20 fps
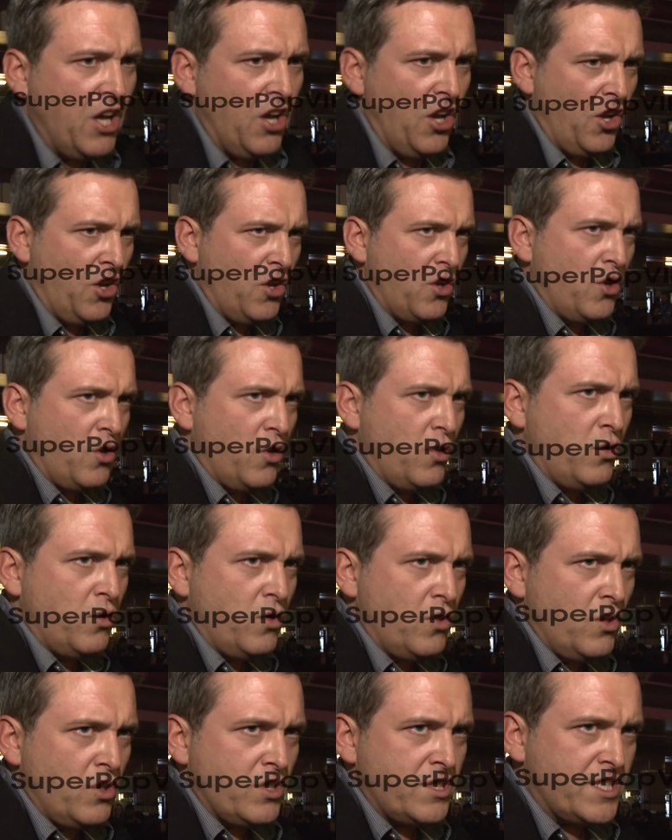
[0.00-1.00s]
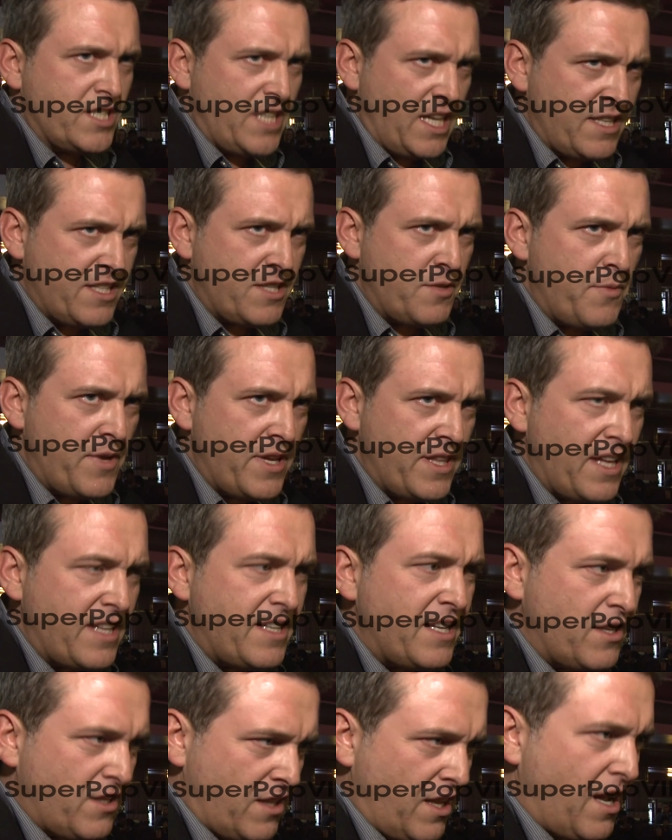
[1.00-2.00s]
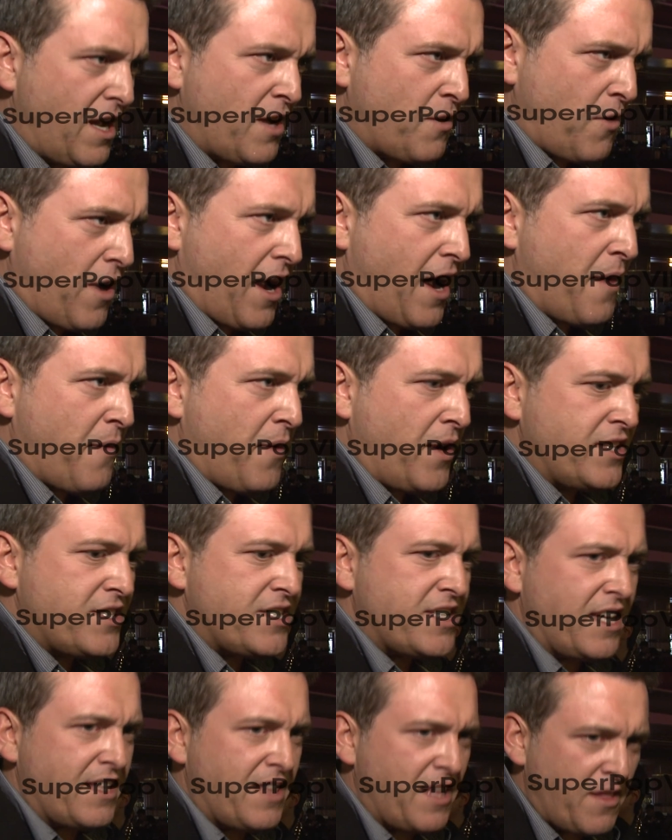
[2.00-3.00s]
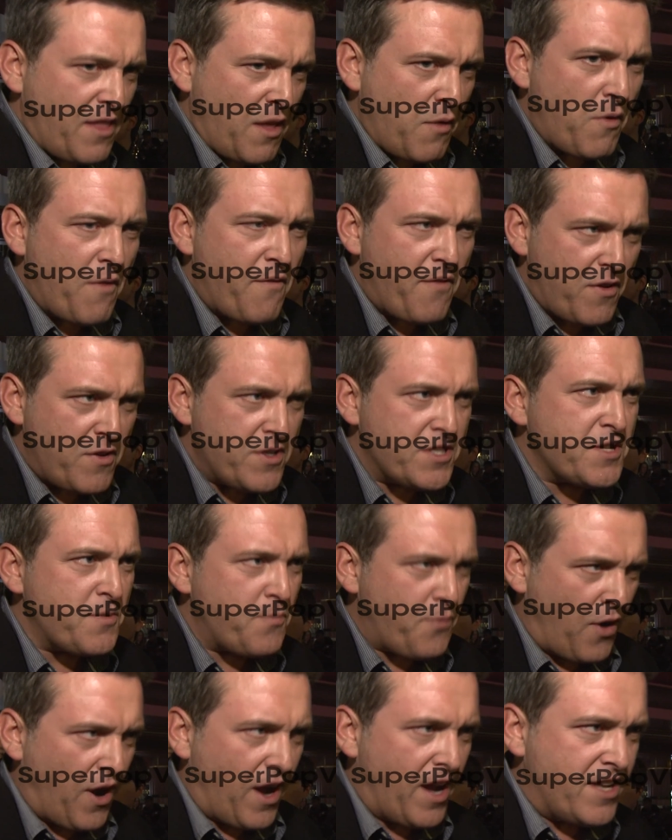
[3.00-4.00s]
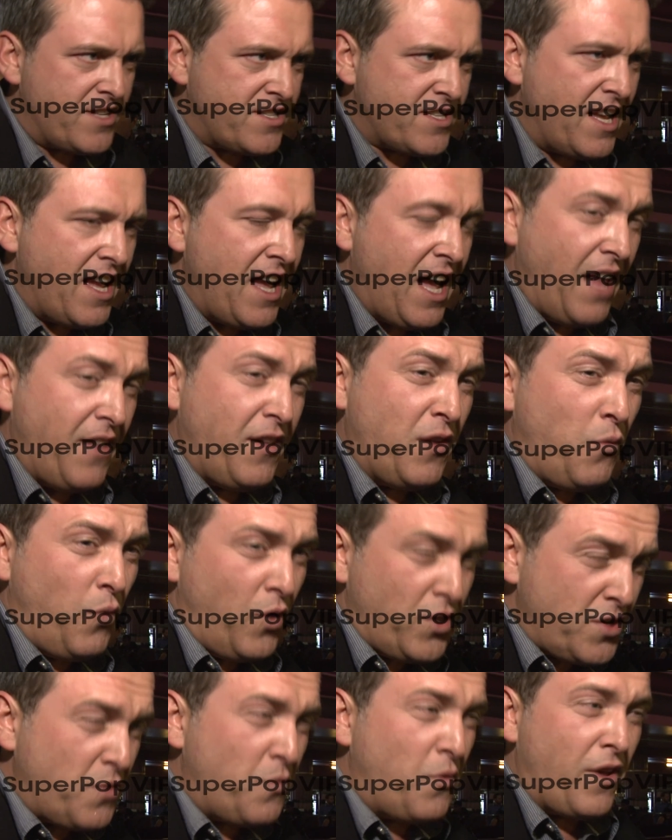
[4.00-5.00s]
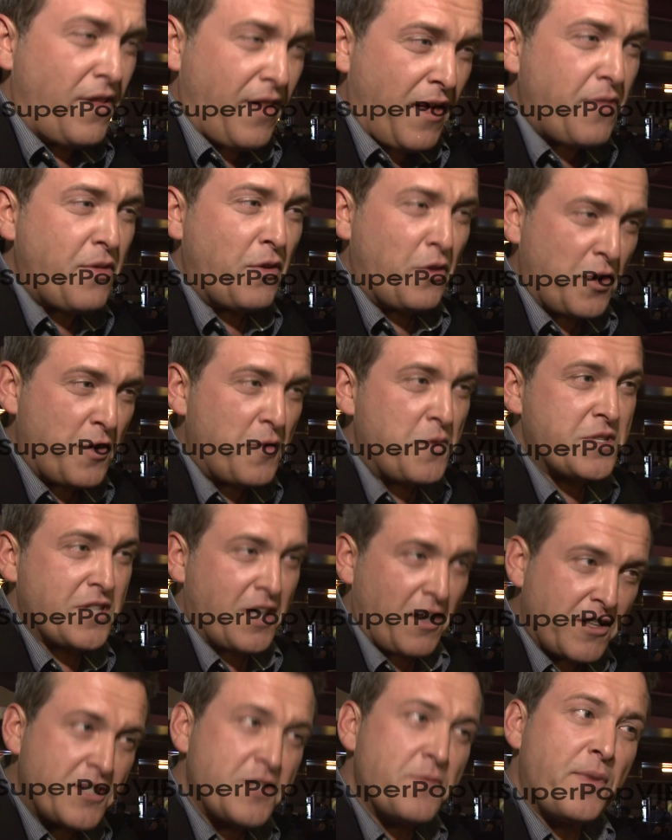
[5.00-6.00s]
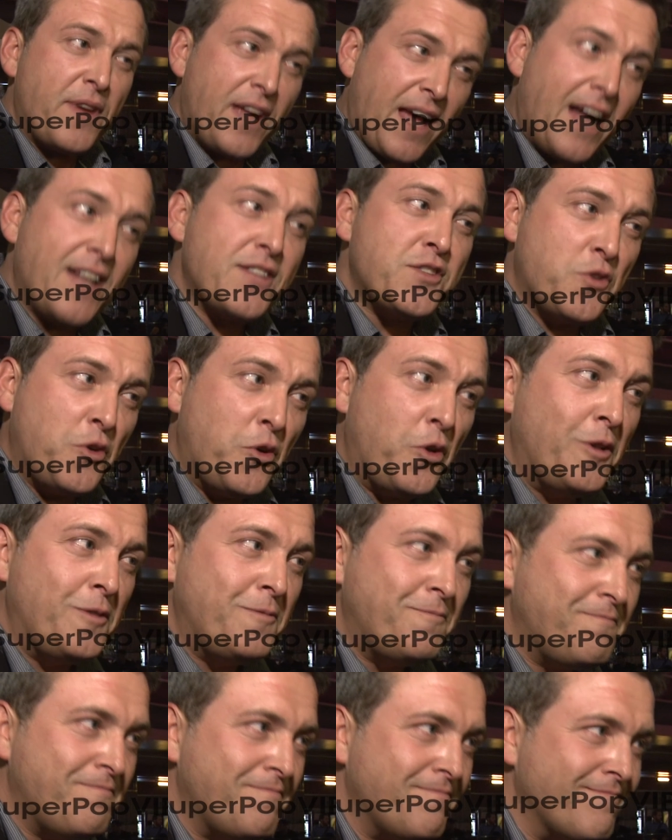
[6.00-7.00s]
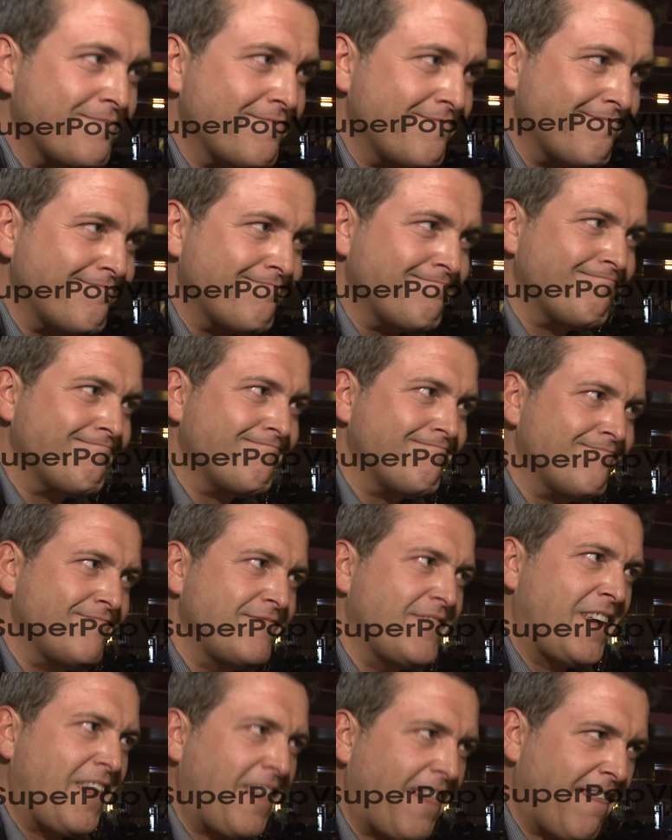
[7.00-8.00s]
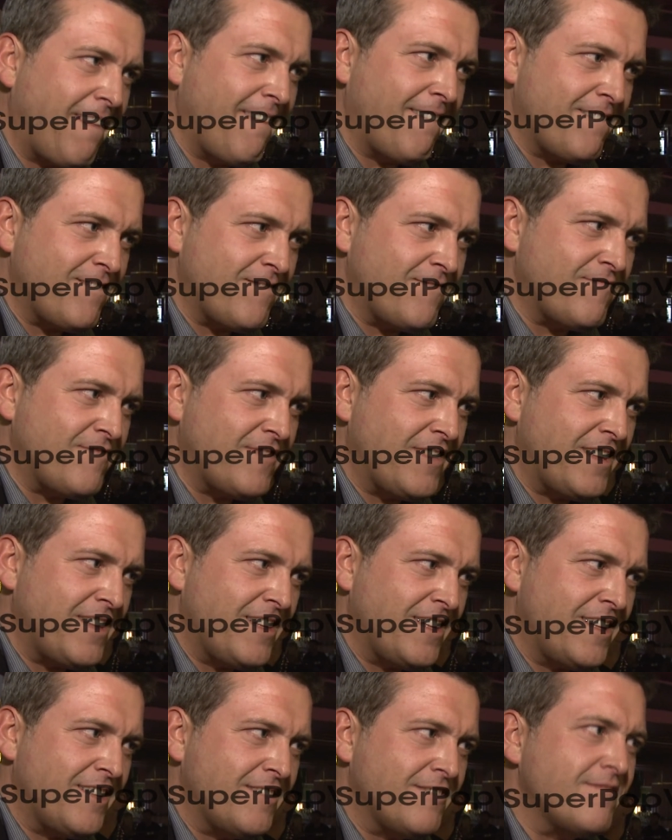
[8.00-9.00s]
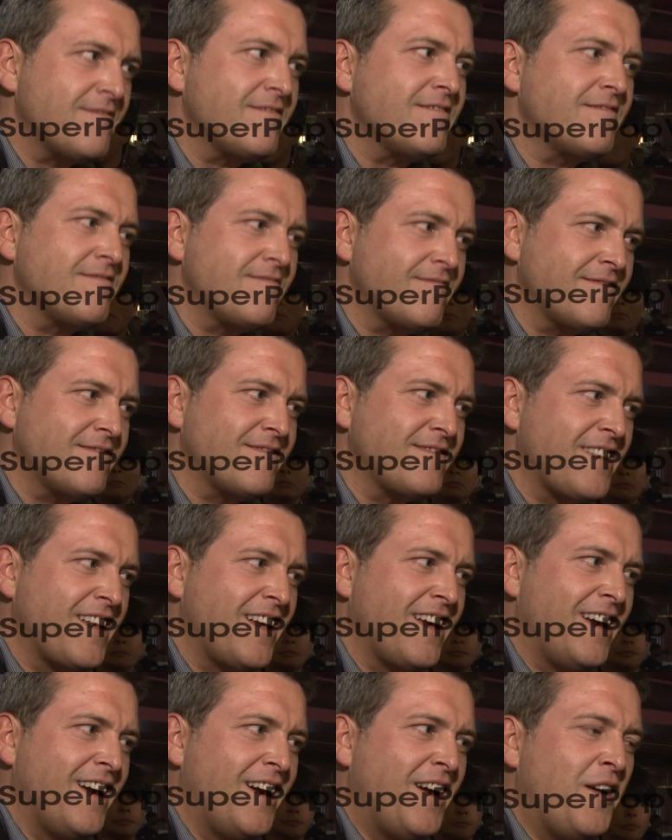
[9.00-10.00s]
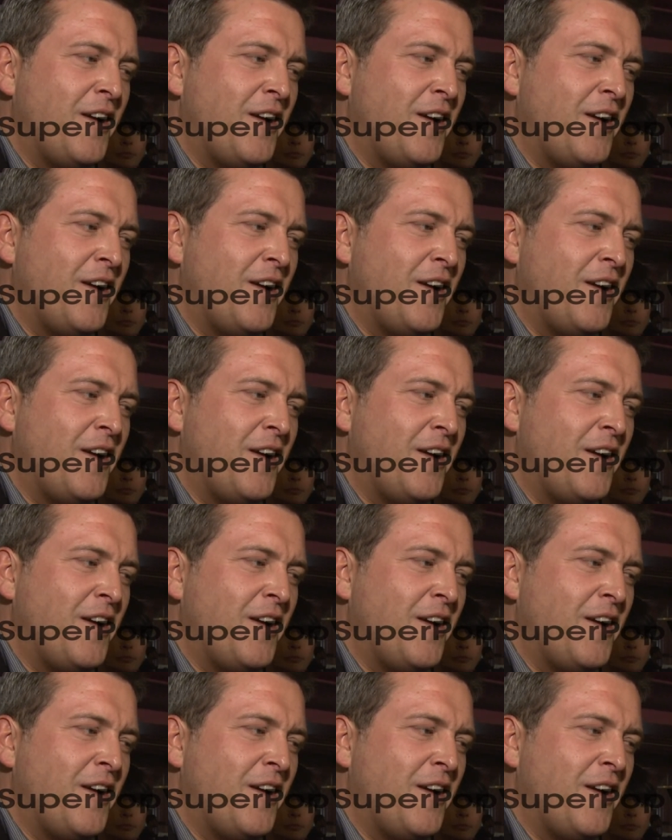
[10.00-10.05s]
who said to me they didn't like rap, has said that they were very surprised and it wasn't what they thought it was going to be at all. Well, I did like rap before and I still enjoyed the film.